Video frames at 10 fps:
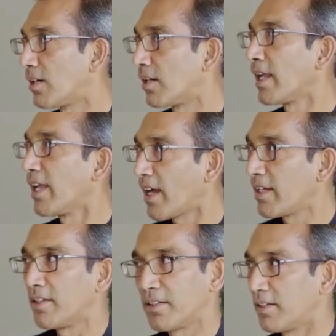
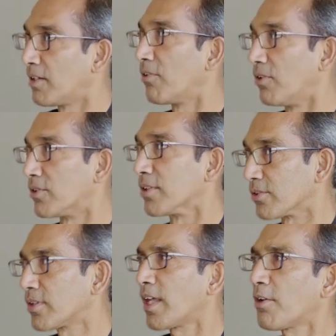AI revolution.
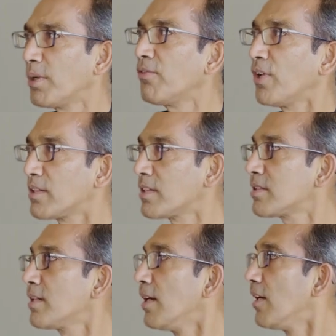So there have been
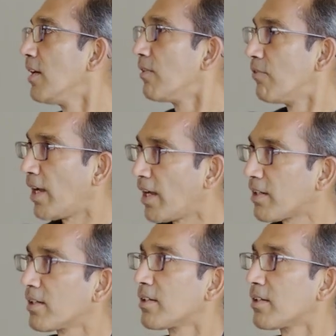phases where,